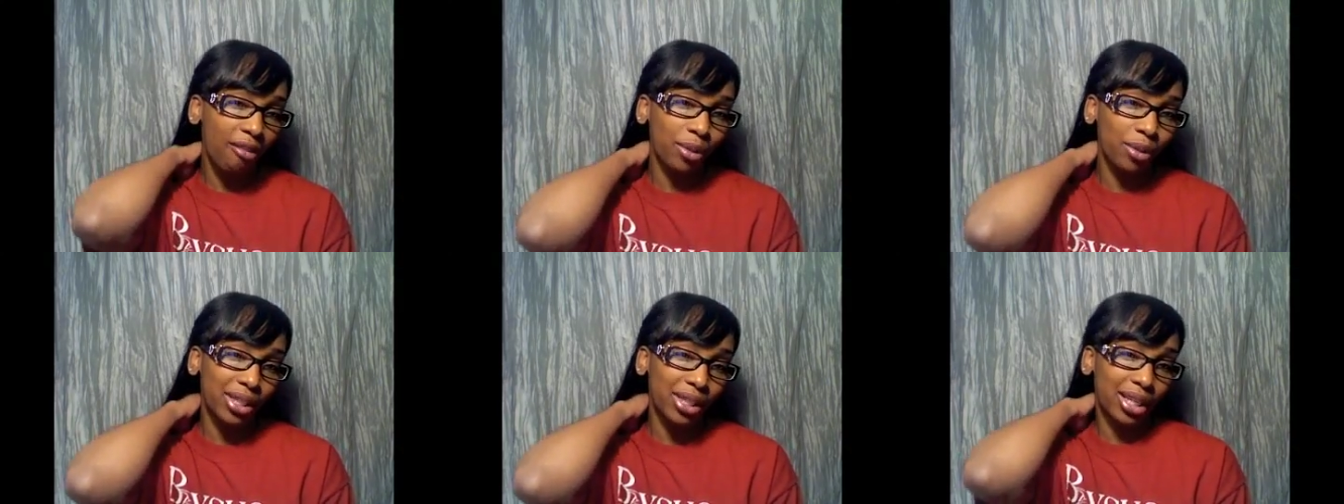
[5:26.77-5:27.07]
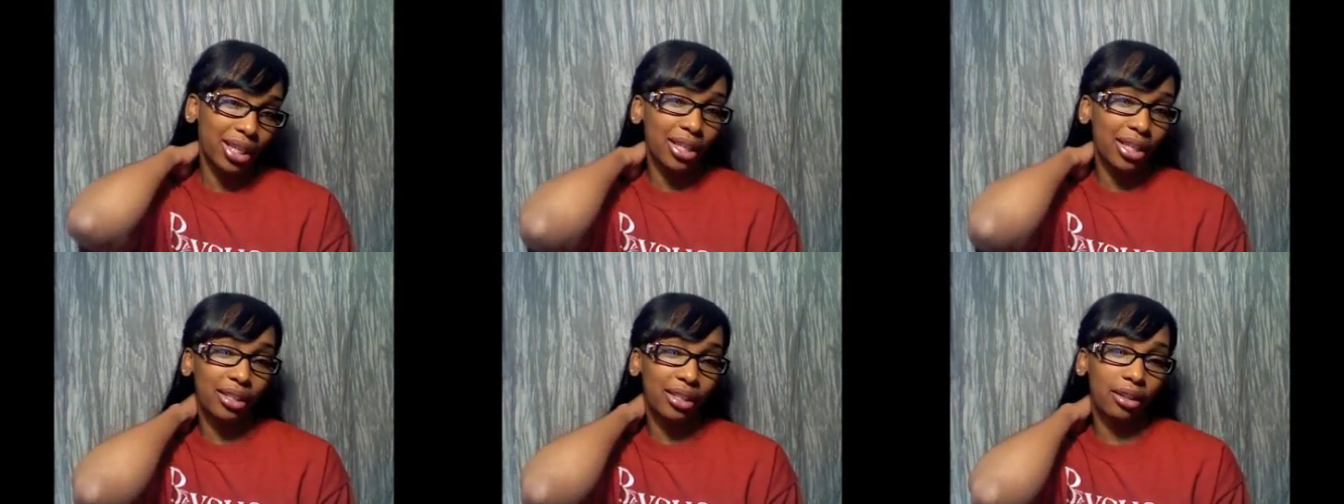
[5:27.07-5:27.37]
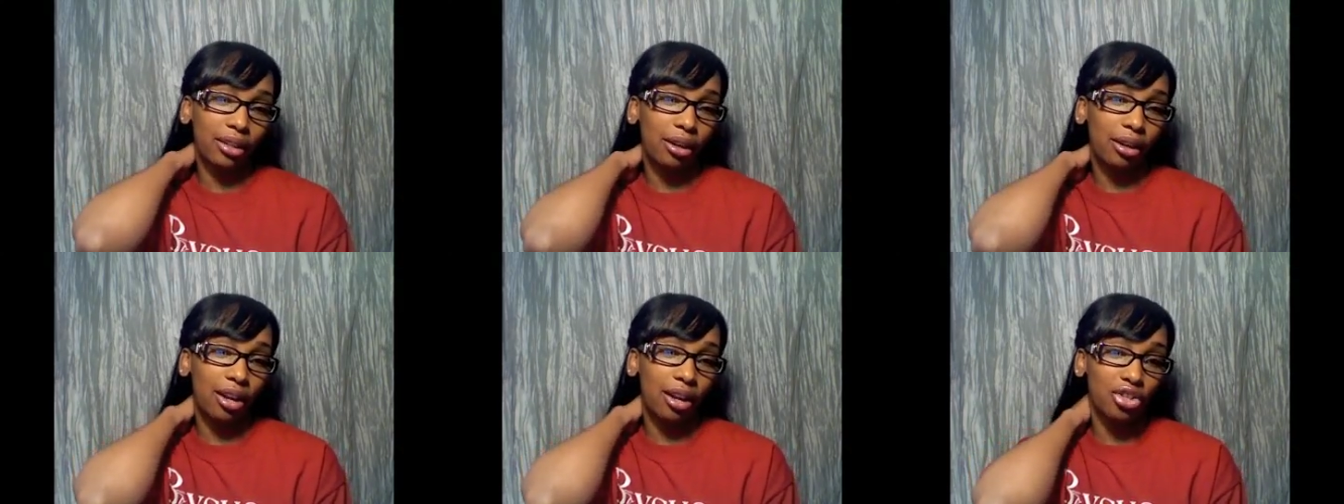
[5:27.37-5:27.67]
we tend
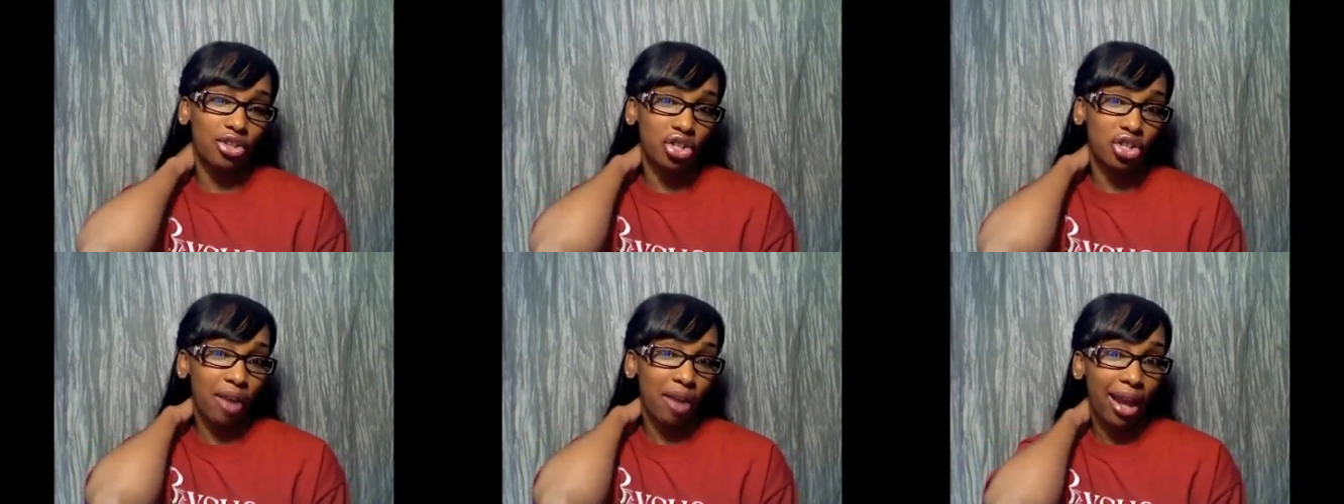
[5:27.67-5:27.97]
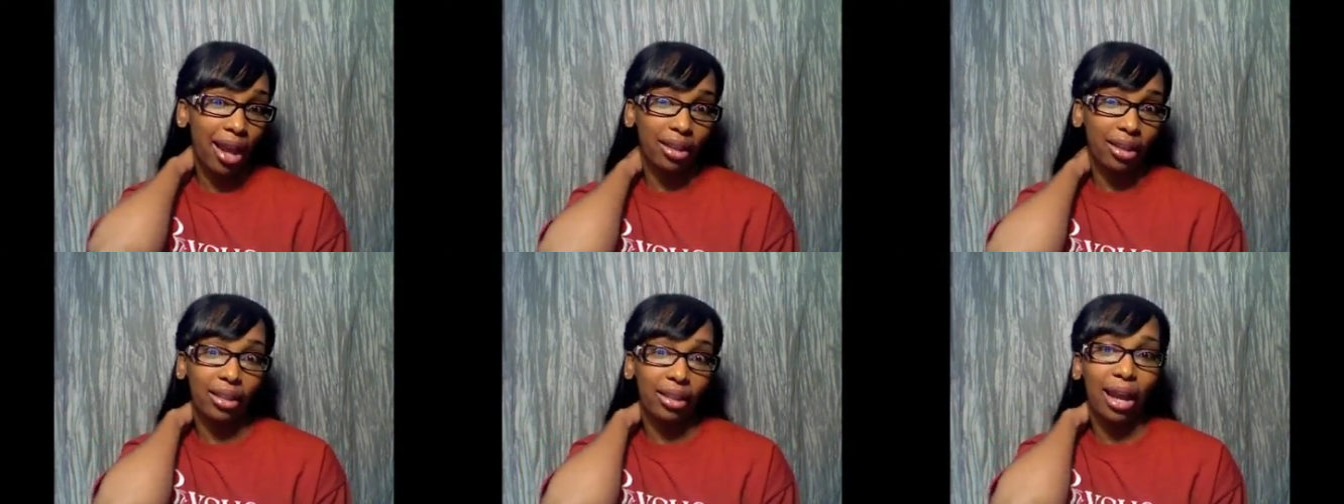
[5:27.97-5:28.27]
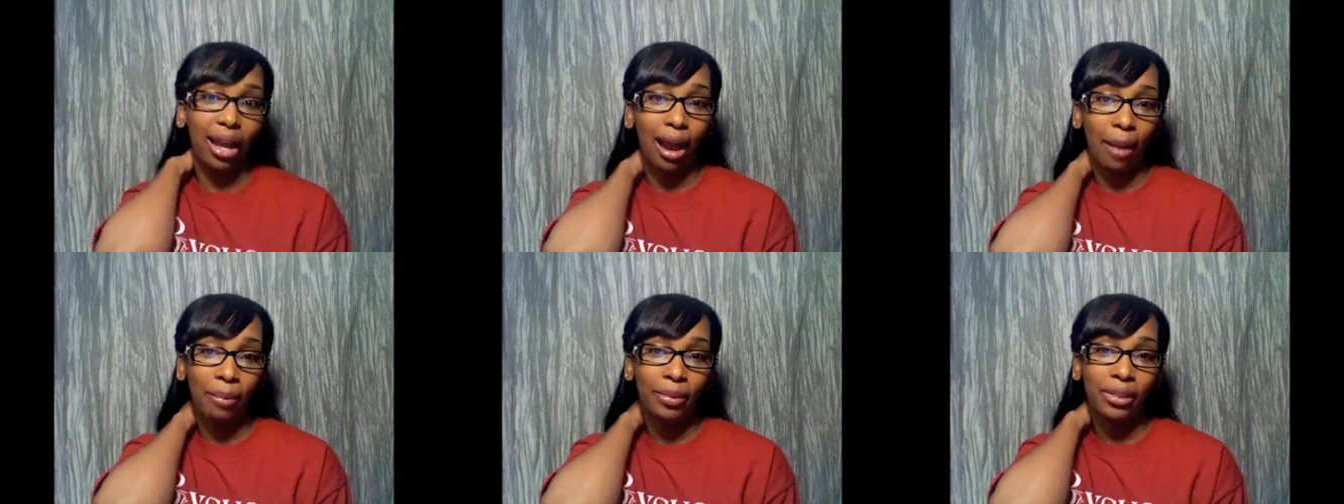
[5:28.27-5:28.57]
to attract the
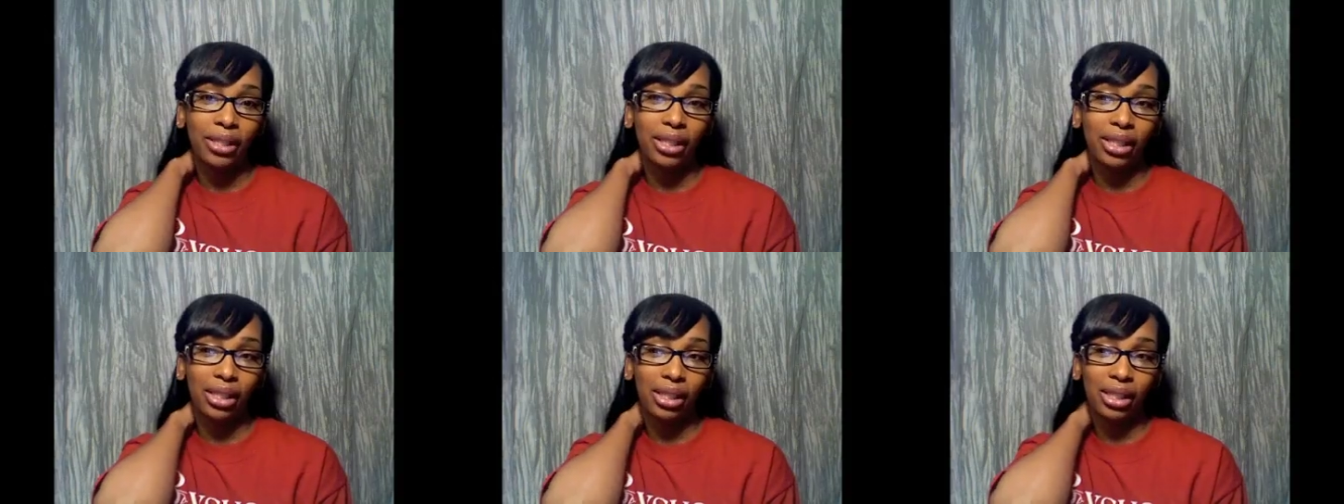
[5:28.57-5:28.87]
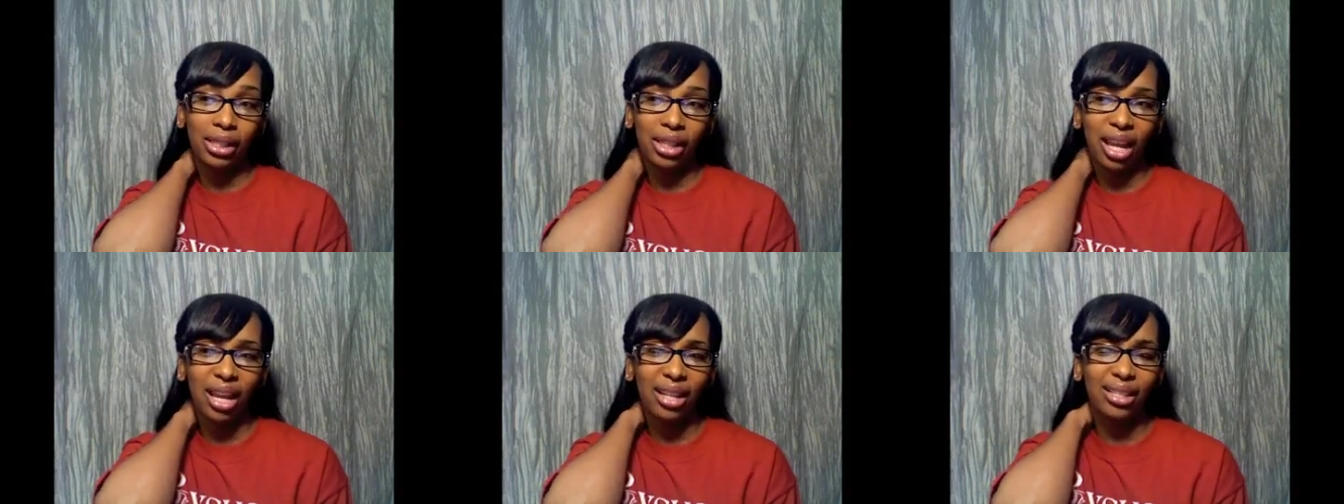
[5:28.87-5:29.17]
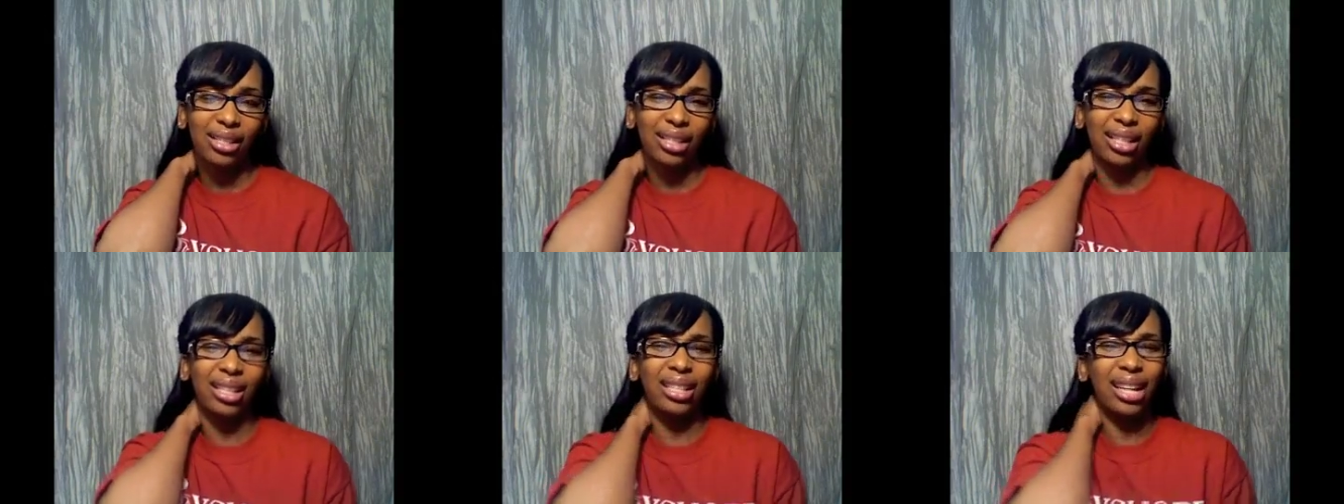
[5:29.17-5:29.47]
opposite
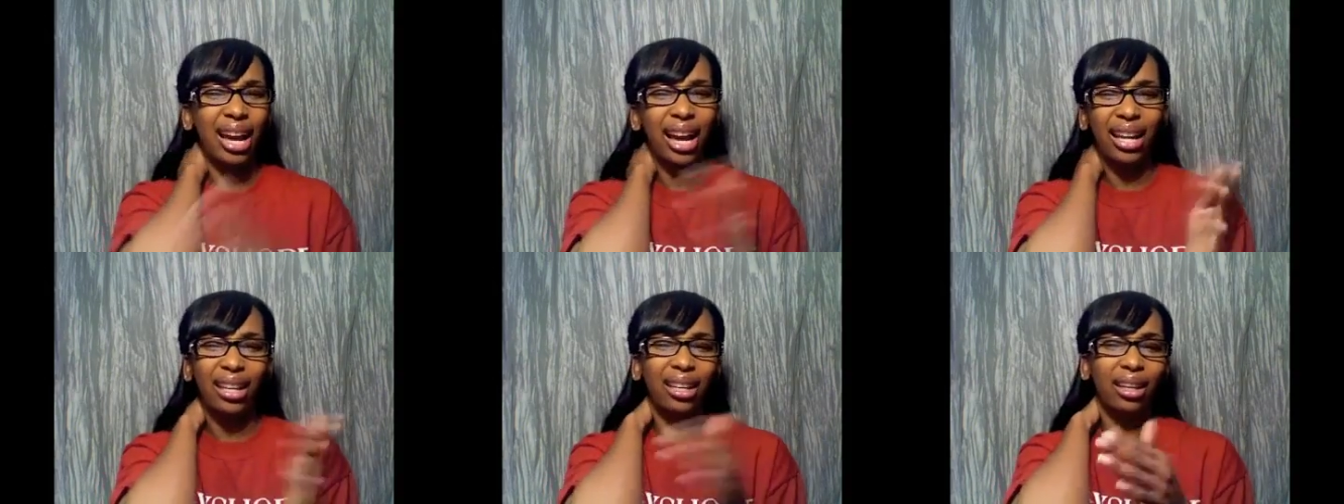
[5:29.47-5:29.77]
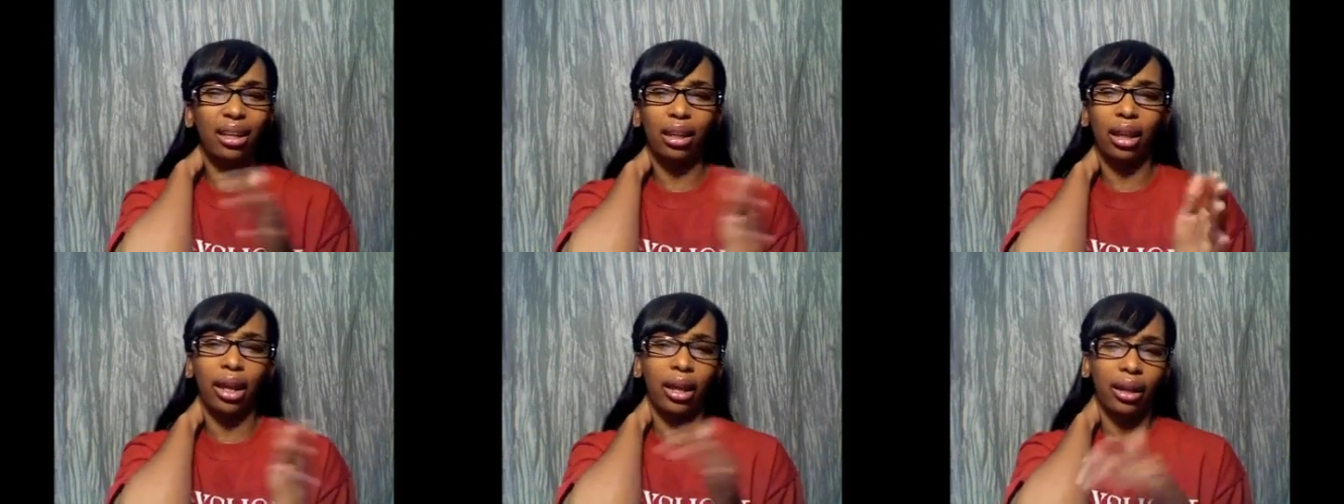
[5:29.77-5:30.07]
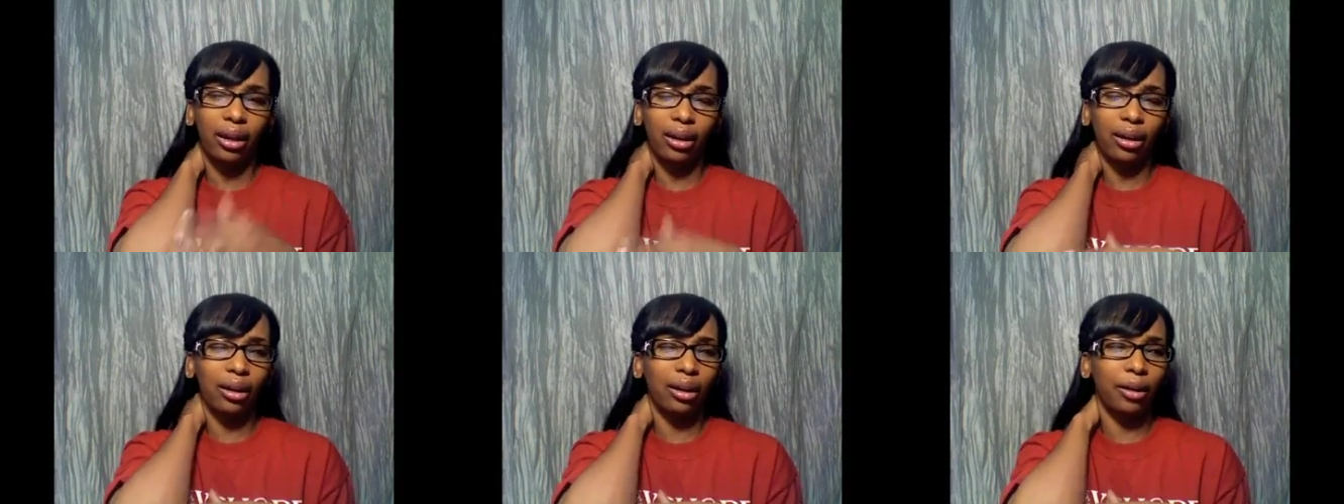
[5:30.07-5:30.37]
sex, and not in
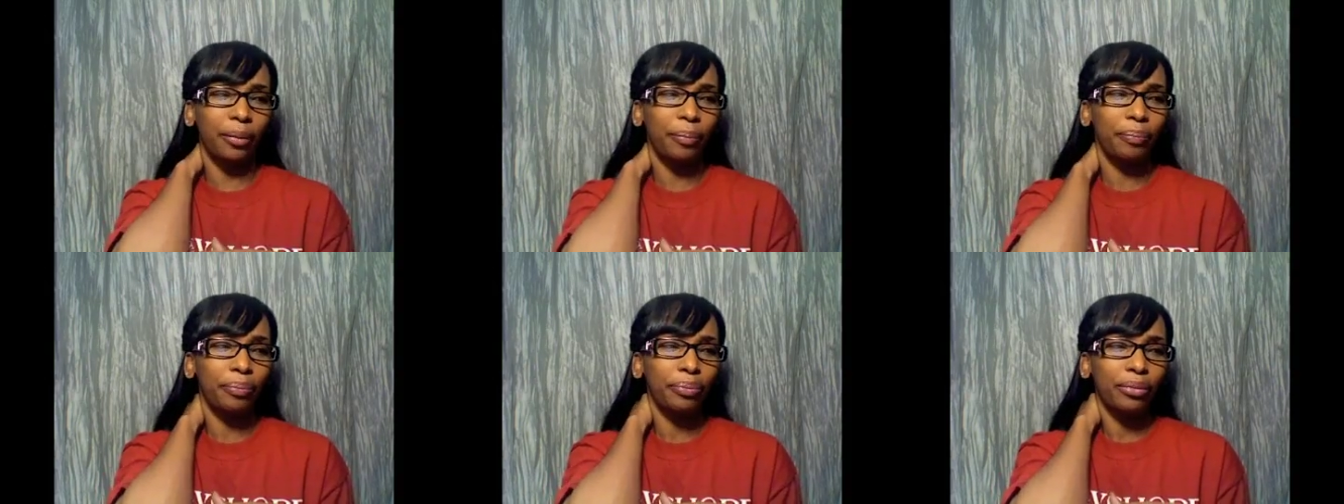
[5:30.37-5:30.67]
like a,